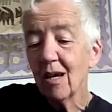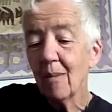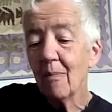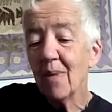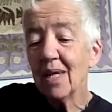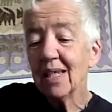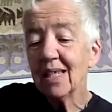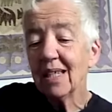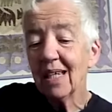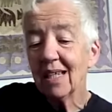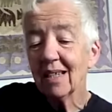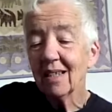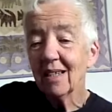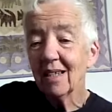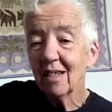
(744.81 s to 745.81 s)

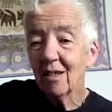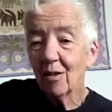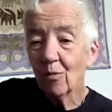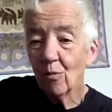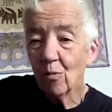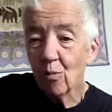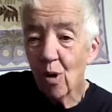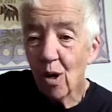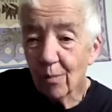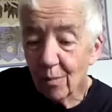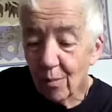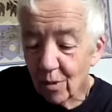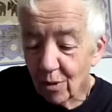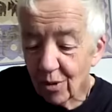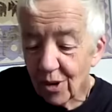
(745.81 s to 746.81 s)
making one
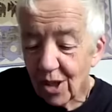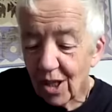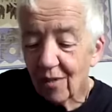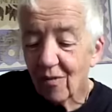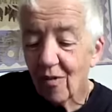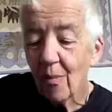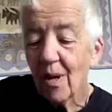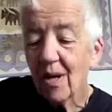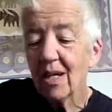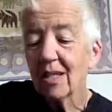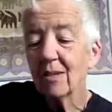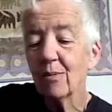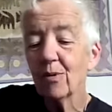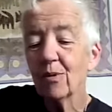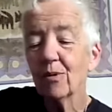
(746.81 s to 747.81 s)
more thing for my
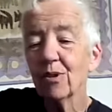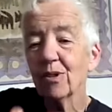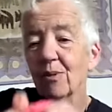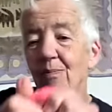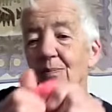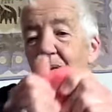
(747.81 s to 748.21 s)
animals.